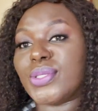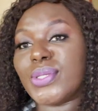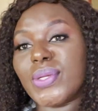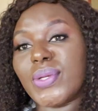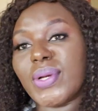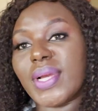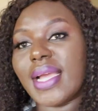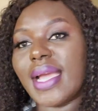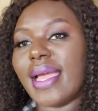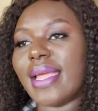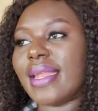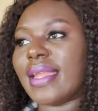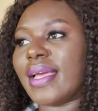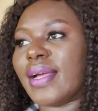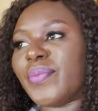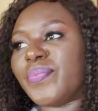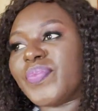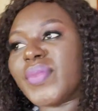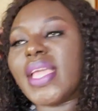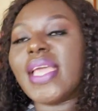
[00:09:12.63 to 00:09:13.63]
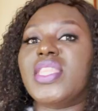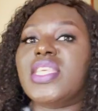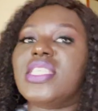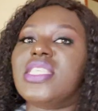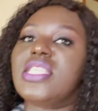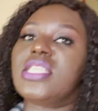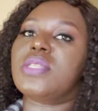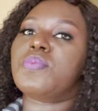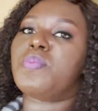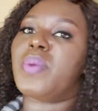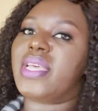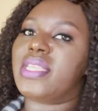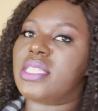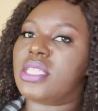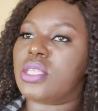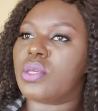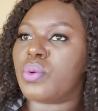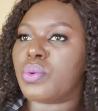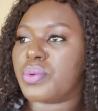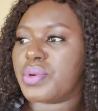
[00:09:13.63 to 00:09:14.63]
to Uganda. This is
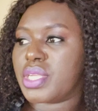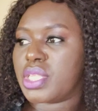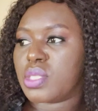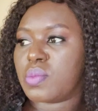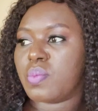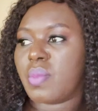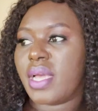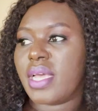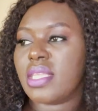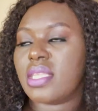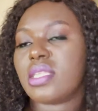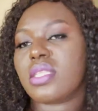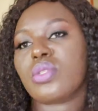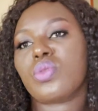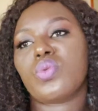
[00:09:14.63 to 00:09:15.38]
past Christmas.